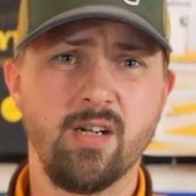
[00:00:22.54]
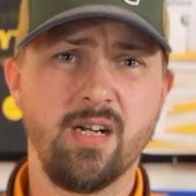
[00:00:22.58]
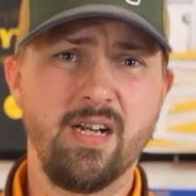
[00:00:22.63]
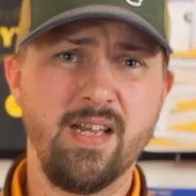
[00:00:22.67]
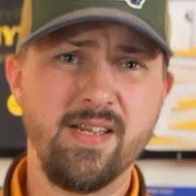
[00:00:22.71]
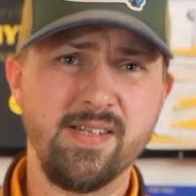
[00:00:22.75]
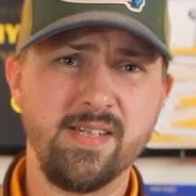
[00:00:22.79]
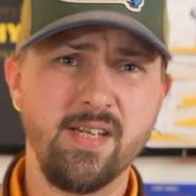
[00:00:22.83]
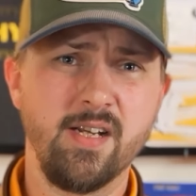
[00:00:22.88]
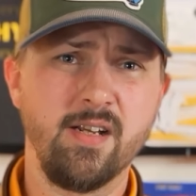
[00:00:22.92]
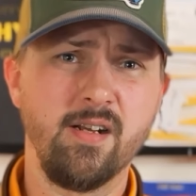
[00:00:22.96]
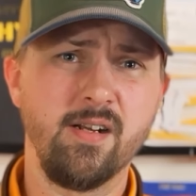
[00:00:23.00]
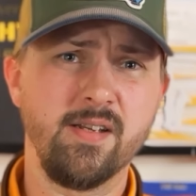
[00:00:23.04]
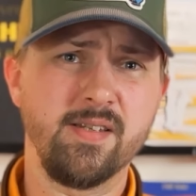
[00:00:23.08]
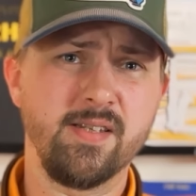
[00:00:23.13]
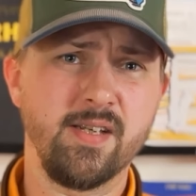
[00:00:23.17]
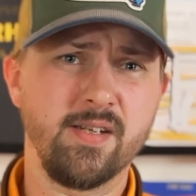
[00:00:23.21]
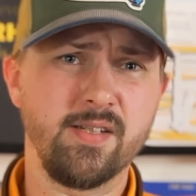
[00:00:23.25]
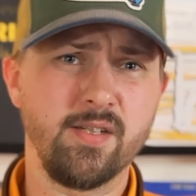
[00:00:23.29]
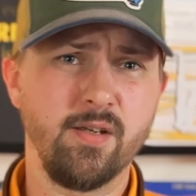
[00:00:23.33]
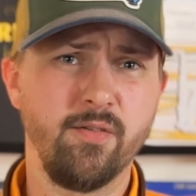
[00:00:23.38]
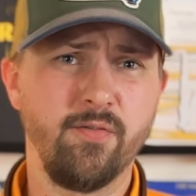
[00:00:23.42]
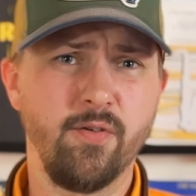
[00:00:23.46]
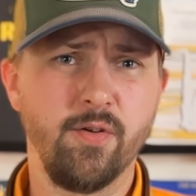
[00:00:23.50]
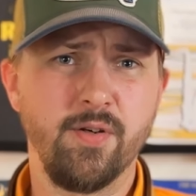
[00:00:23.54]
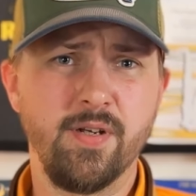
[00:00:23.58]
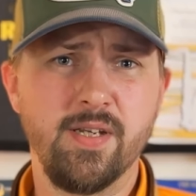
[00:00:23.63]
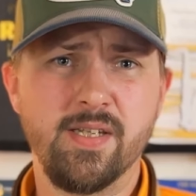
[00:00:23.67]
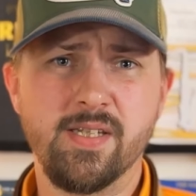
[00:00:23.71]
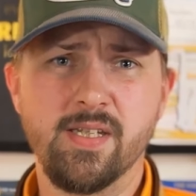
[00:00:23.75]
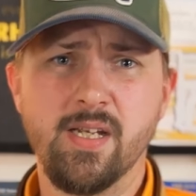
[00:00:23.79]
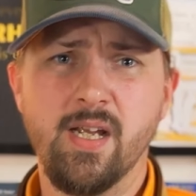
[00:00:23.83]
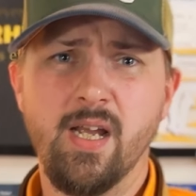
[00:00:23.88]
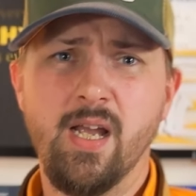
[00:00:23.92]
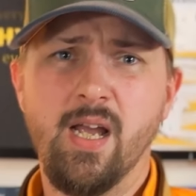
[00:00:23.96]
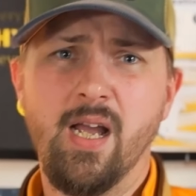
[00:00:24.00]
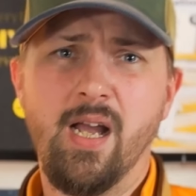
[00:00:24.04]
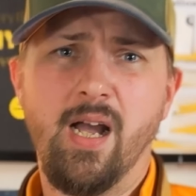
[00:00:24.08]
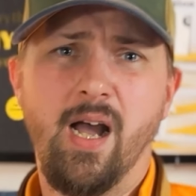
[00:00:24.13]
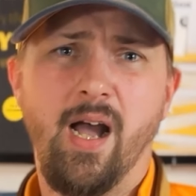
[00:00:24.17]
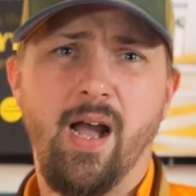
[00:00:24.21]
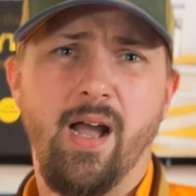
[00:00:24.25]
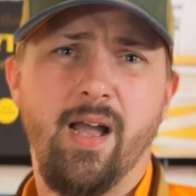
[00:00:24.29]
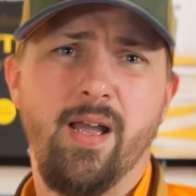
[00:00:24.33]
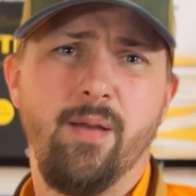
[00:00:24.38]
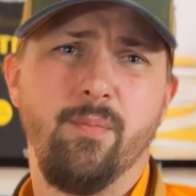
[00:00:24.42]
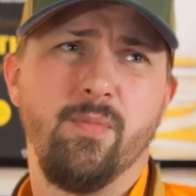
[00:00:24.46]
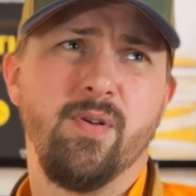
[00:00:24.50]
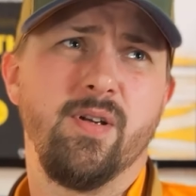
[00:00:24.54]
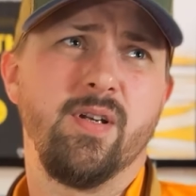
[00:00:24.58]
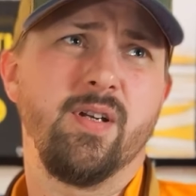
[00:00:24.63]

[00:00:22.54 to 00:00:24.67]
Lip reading: a classical saxophonist. I'm